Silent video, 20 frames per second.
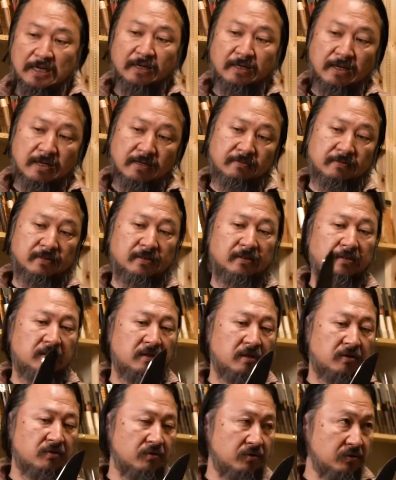Again,
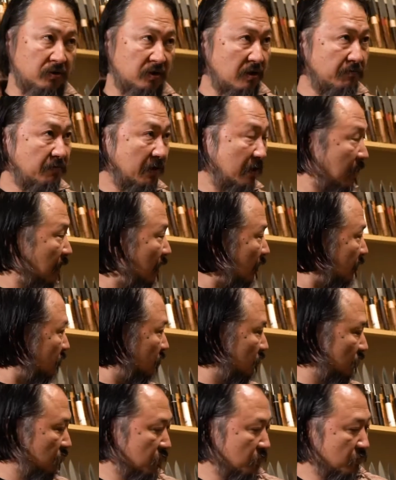they call it deba. I
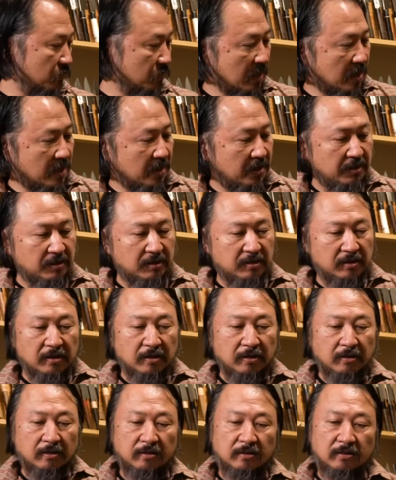showed the
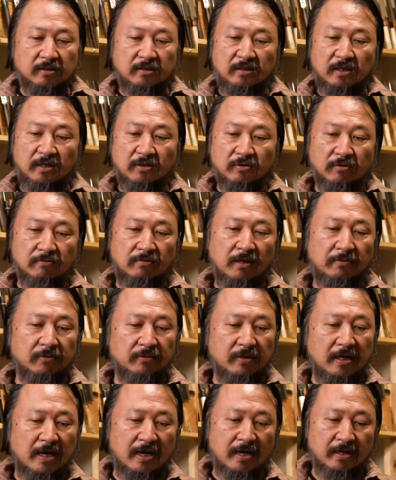single
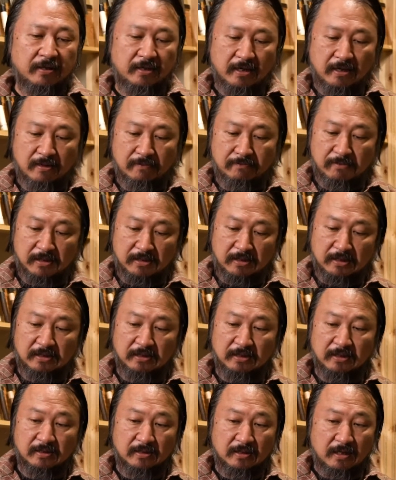bubble earlier, but this
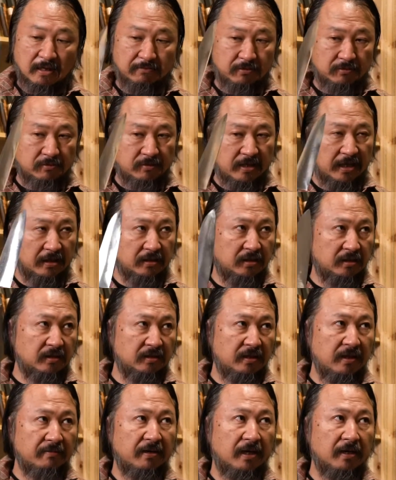is a double-edged
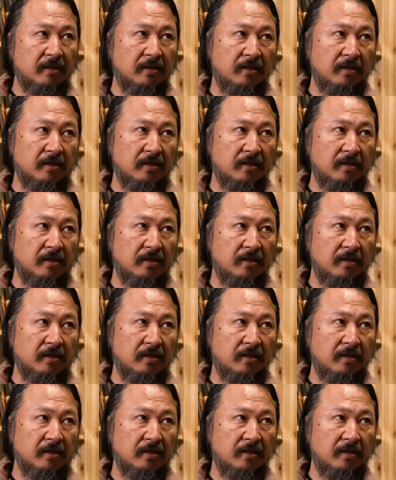deba.